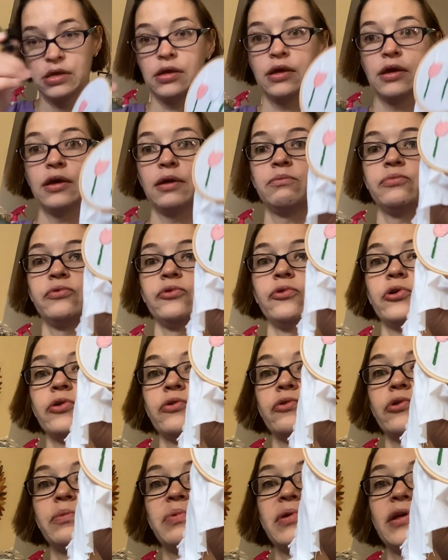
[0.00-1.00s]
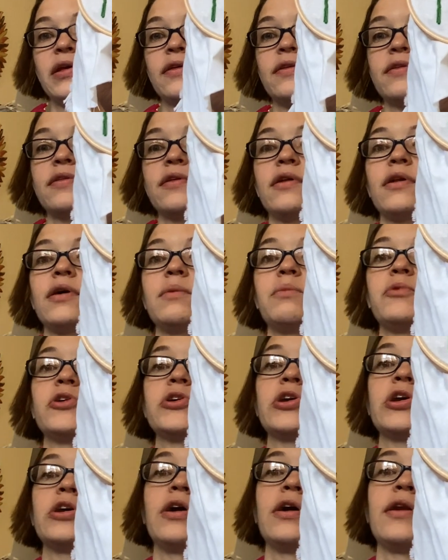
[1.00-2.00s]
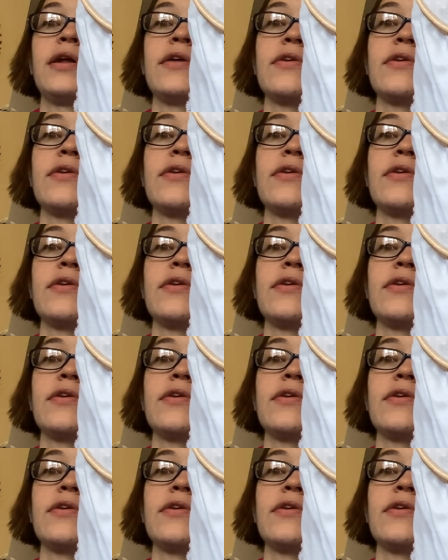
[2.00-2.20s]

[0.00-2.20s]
embroidery piece that I'm working on. As